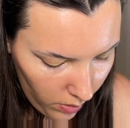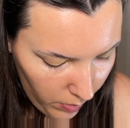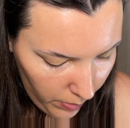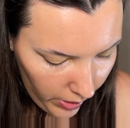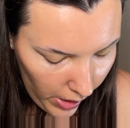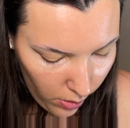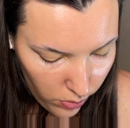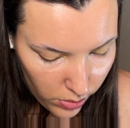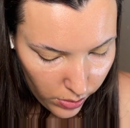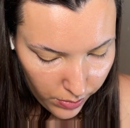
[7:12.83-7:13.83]
my
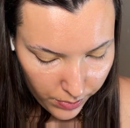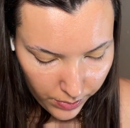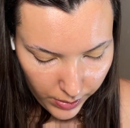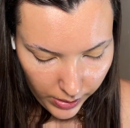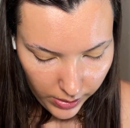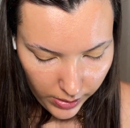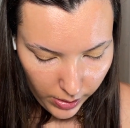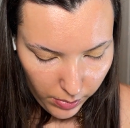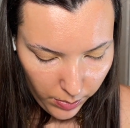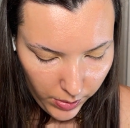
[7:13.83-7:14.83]
brows and then
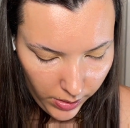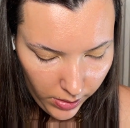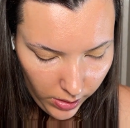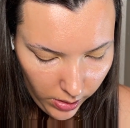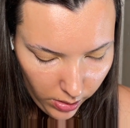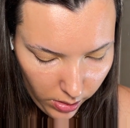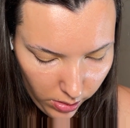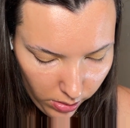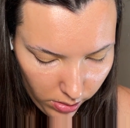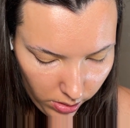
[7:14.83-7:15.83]
maybe a
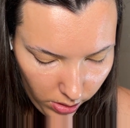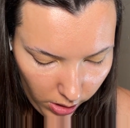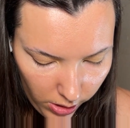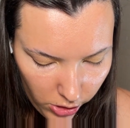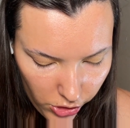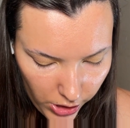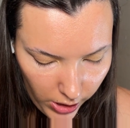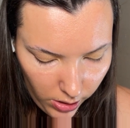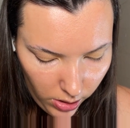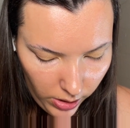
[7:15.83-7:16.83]
little the darker
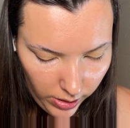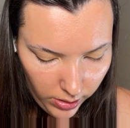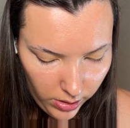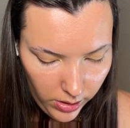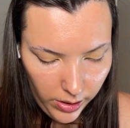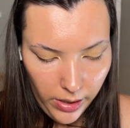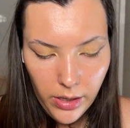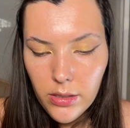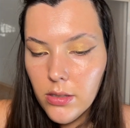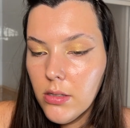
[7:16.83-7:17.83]
shade at the
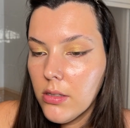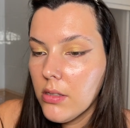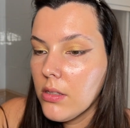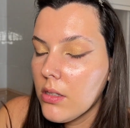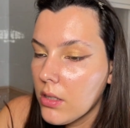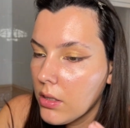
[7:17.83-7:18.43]
ends.